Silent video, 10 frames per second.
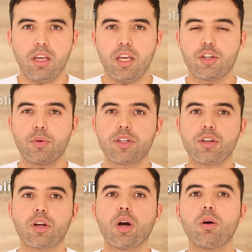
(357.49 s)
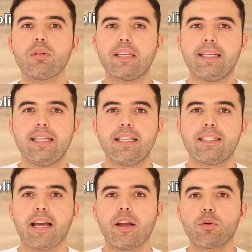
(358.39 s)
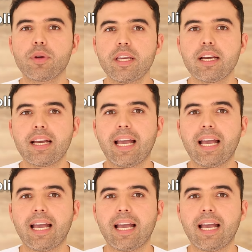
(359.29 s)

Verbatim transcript: Escherichia coli, diarrhea